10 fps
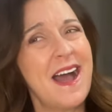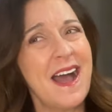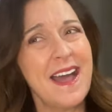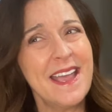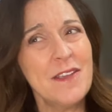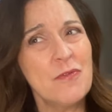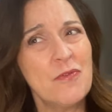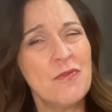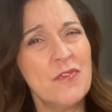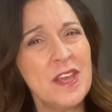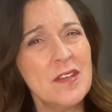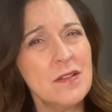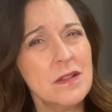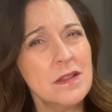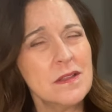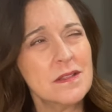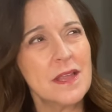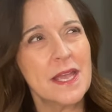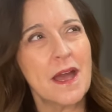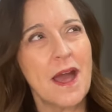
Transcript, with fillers: I feel like